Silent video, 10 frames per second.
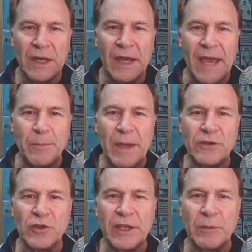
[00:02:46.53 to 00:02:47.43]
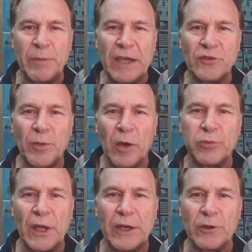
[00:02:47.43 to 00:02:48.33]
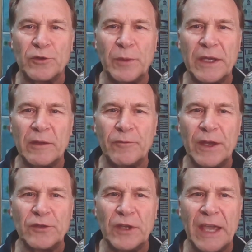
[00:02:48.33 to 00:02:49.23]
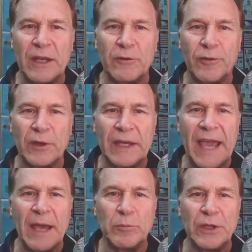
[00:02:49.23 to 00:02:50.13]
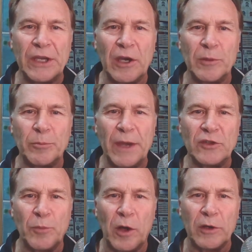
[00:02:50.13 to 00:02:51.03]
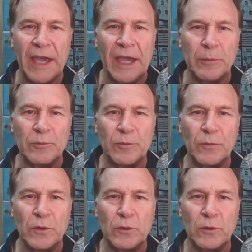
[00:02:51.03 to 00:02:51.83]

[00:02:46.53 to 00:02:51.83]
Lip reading: A Major League Baseball player is being investigated for gambling on baseball games.